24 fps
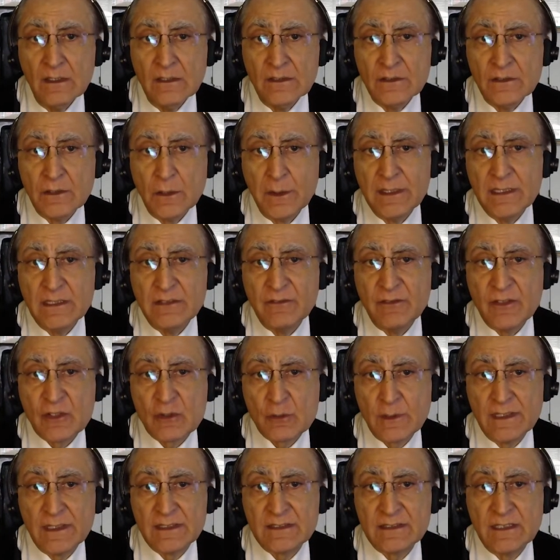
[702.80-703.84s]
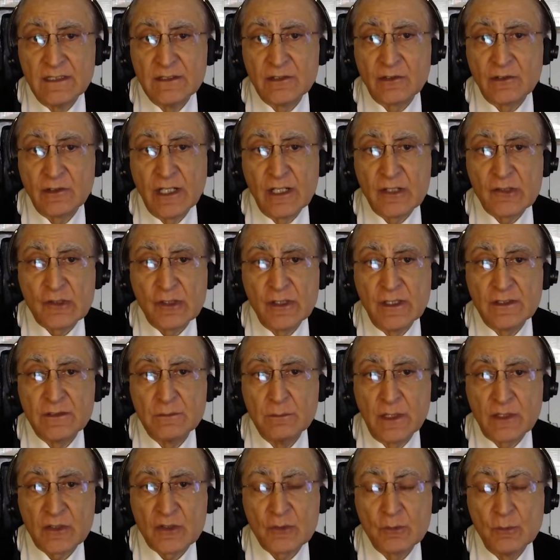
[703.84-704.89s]
So individualist integration is
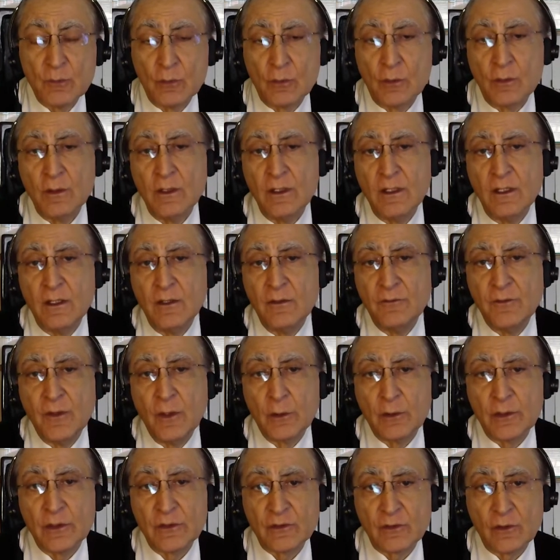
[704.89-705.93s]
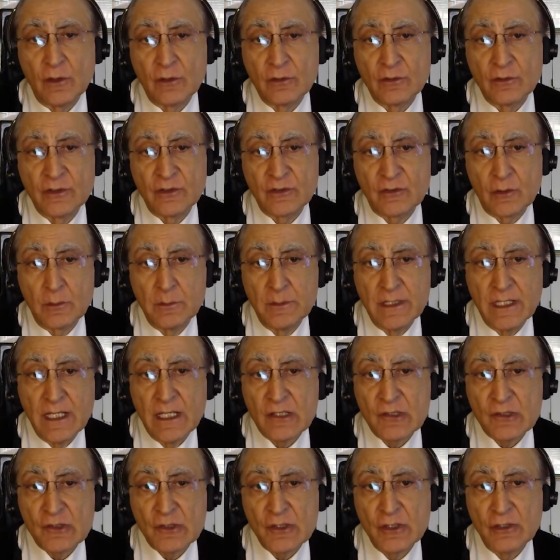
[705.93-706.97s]
much more focused on
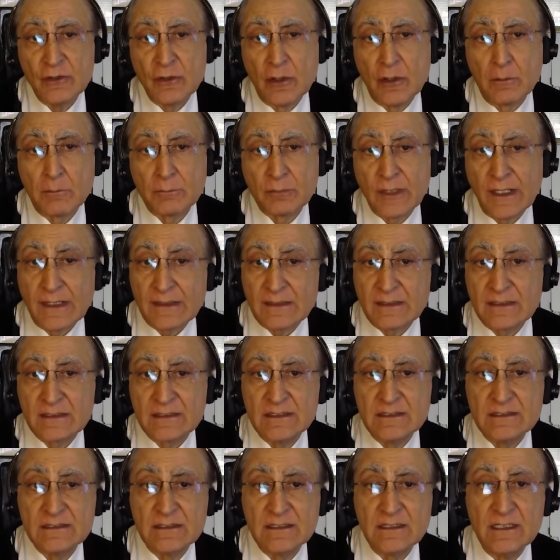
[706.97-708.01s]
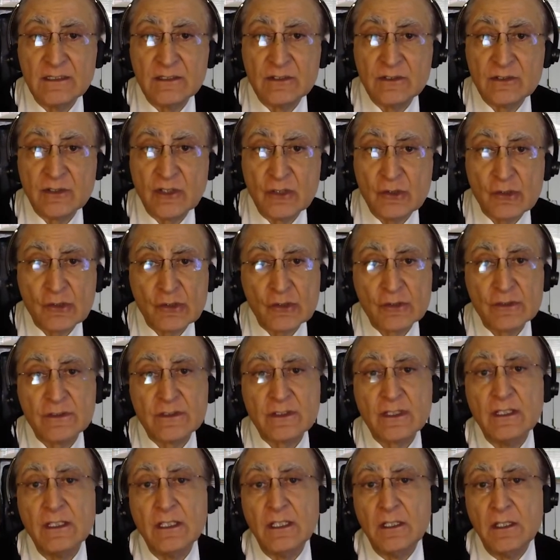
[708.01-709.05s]
discrimination, on practices and
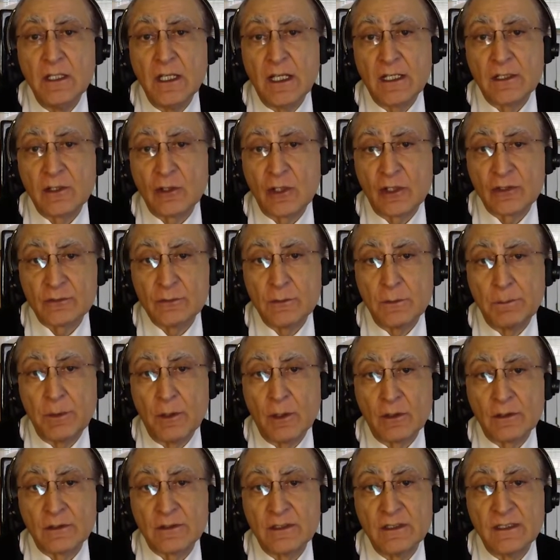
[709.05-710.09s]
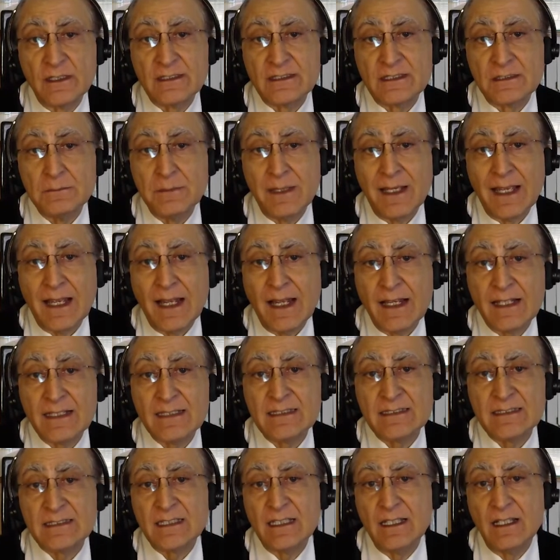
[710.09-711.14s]
institutions, and cosmopolitanism
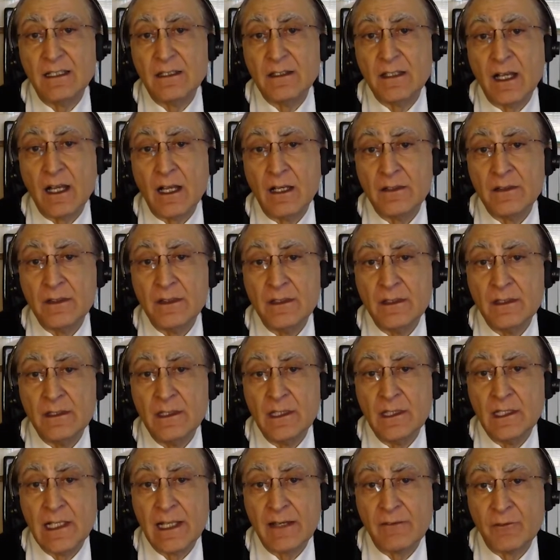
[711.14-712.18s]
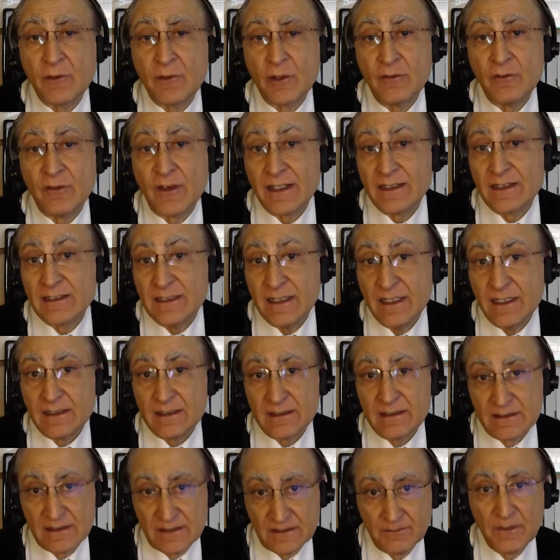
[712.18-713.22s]
adds the level of
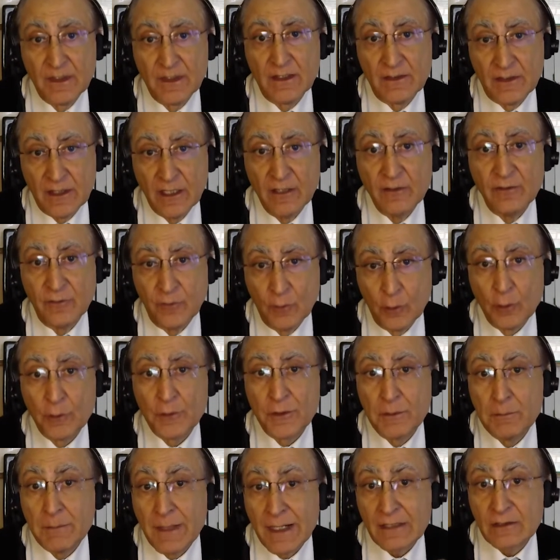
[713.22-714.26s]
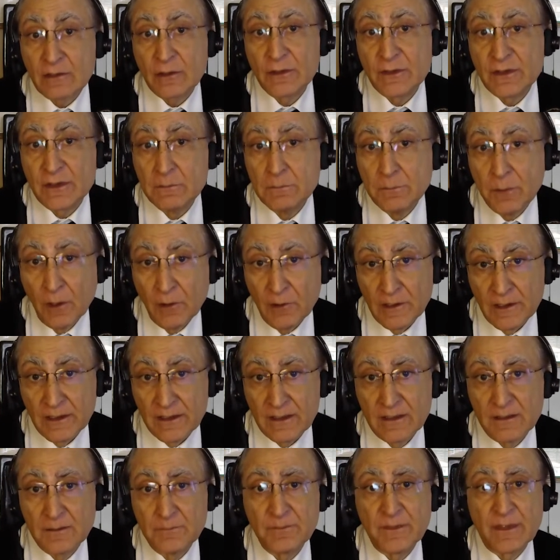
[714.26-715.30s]
ideas. Therefore, the macro-symbolic
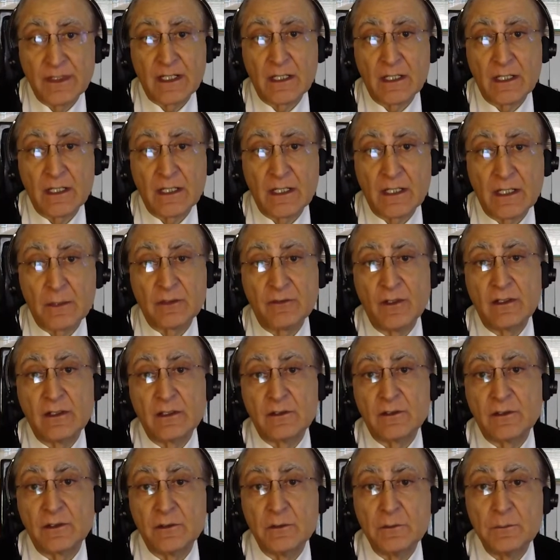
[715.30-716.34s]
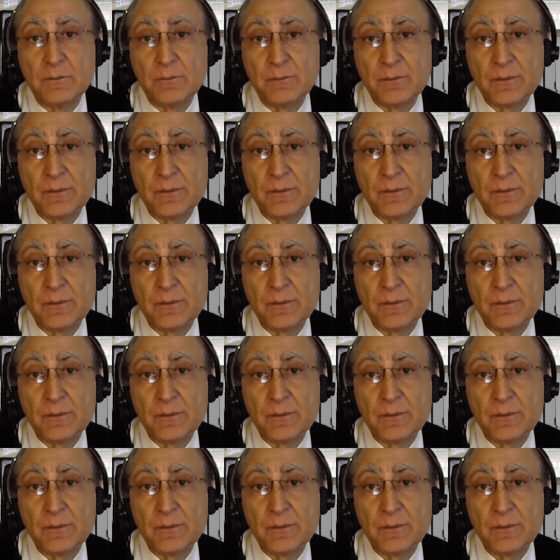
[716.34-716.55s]
that I was referring to.